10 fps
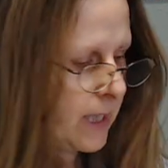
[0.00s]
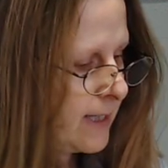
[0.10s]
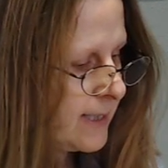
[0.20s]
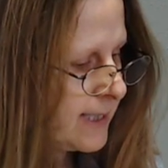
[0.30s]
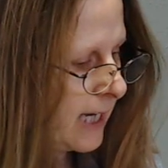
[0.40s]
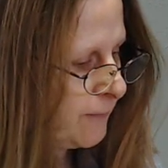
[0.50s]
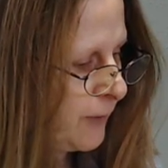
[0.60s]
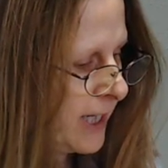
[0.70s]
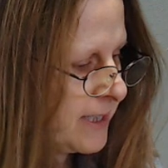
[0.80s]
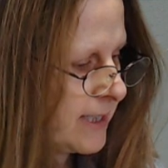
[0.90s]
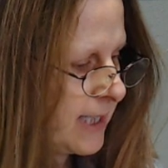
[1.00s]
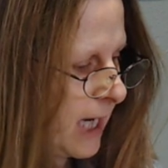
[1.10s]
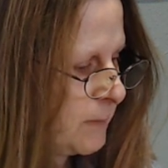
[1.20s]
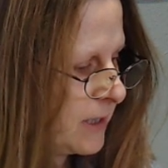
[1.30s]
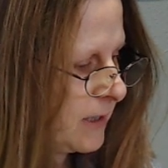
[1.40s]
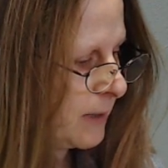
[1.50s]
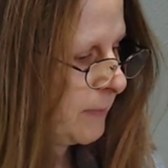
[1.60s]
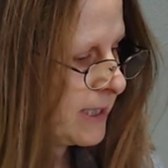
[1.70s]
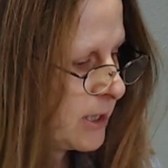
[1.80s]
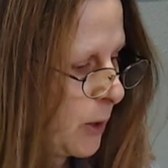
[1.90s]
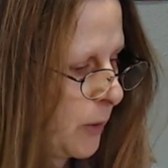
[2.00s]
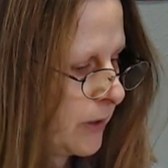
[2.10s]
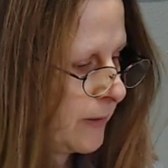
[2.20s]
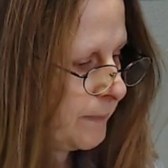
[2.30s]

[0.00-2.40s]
St. Francis came to claim my soul.